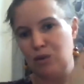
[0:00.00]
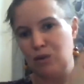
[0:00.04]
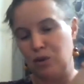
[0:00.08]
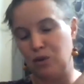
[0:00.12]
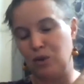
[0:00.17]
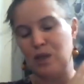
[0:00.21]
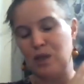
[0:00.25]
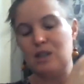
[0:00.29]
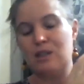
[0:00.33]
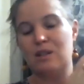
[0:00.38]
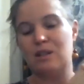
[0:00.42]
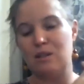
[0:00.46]

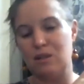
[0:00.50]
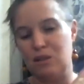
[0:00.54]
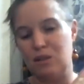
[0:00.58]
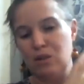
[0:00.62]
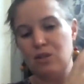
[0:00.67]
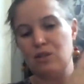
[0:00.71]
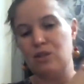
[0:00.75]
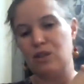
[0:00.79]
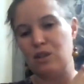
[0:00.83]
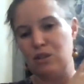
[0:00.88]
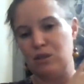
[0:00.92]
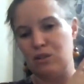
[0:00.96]
which
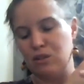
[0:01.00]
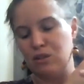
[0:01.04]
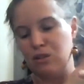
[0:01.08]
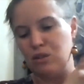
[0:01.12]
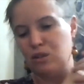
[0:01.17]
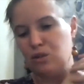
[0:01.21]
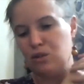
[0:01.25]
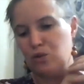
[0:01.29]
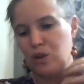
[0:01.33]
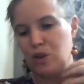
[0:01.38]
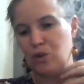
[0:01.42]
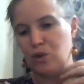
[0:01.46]
doesn't
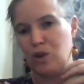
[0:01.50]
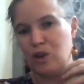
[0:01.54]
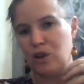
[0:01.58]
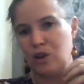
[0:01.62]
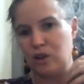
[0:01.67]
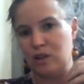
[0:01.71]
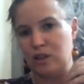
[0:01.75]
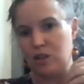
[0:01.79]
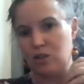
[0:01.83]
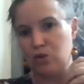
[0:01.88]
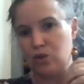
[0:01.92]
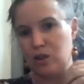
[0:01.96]
require
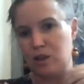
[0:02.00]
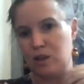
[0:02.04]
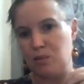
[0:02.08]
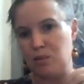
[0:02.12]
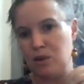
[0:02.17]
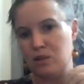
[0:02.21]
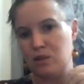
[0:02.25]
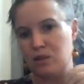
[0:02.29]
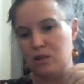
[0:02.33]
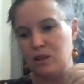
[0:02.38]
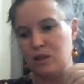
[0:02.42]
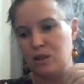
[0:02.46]
any
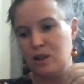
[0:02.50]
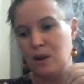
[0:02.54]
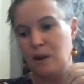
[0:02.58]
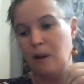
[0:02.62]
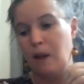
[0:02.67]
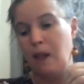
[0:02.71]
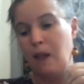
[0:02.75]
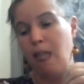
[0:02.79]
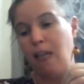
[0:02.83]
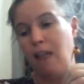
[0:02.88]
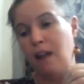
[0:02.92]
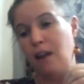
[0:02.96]
treatments,
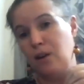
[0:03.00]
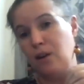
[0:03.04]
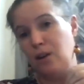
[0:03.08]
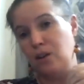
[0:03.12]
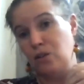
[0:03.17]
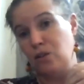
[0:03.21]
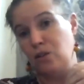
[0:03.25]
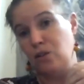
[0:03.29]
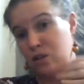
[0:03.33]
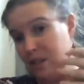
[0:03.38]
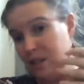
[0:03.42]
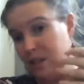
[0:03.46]

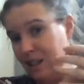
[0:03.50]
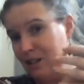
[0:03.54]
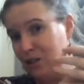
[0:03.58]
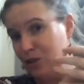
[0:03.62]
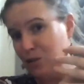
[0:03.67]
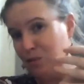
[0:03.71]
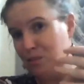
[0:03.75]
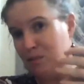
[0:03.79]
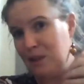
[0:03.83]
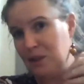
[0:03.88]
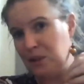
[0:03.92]
you still need to